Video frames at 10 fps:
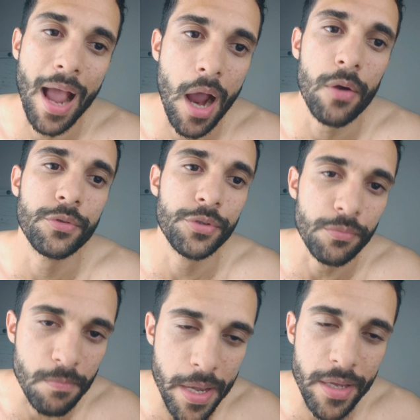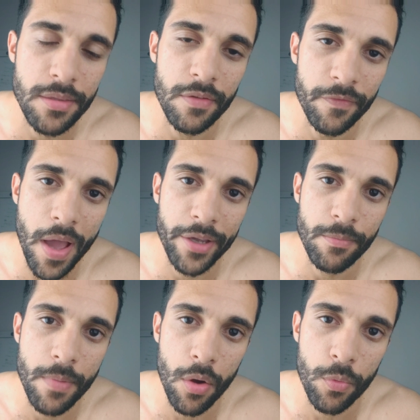how to make the
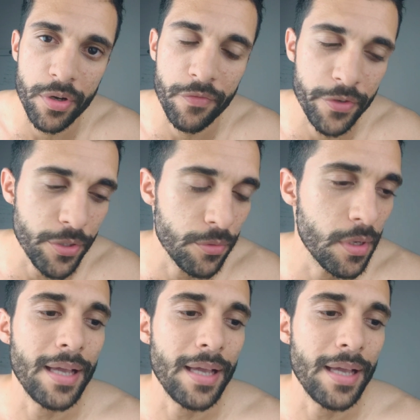vacuum bell work for you.